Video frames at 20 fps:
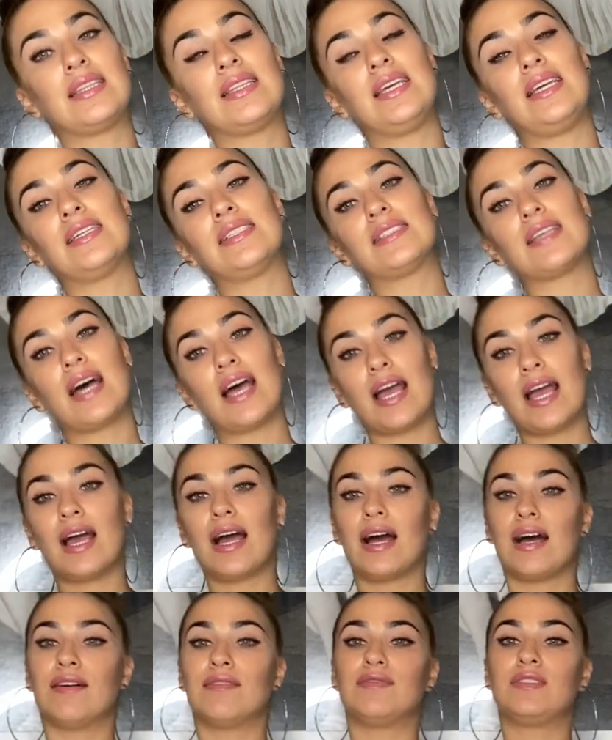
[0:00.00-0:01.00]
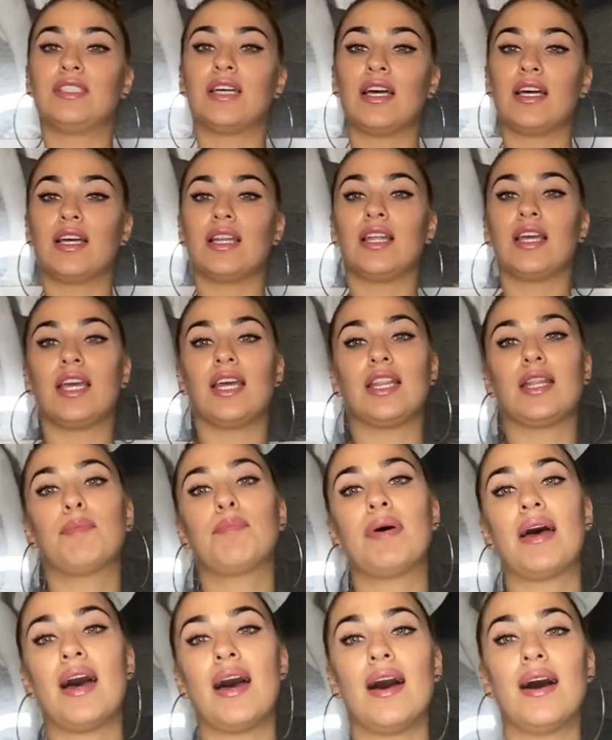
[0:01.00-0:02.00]
things that I have done in the
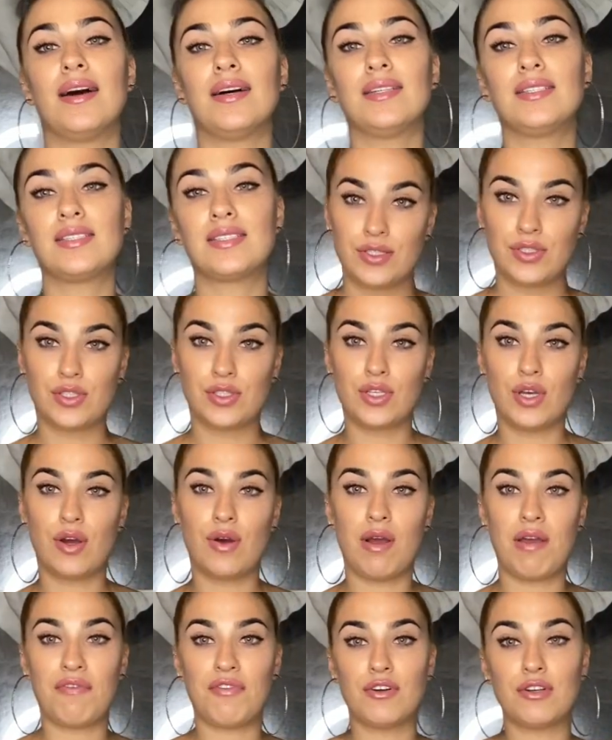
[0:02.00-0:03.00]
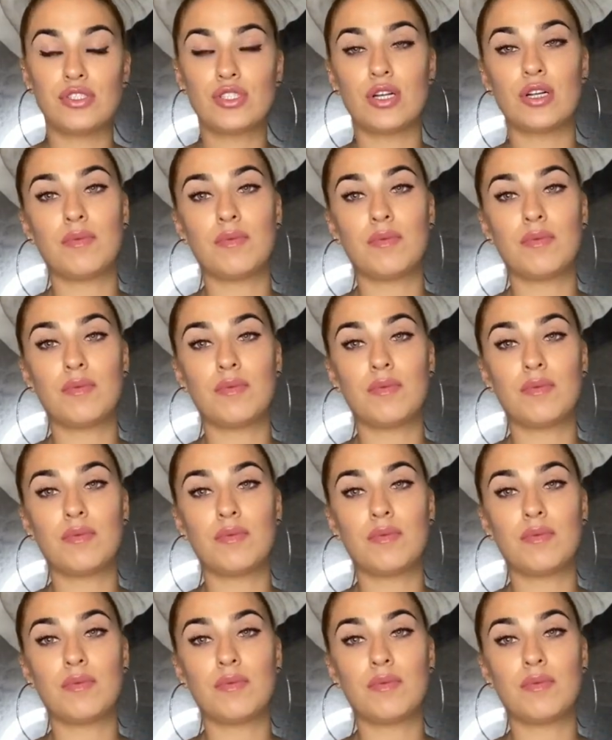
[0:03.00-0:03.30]
past. So I first started